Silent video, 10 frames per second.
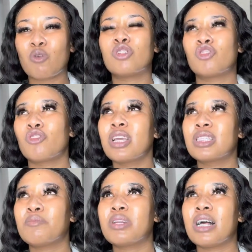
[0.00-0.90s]
or drink
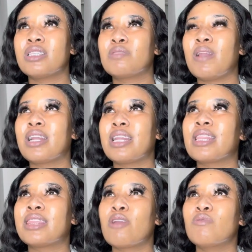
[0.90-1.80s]
someone else's blood.
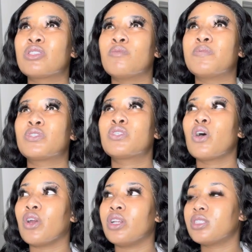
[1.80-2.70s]
Like, that was
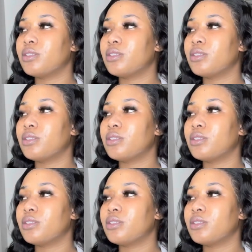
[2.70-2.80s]
absurd.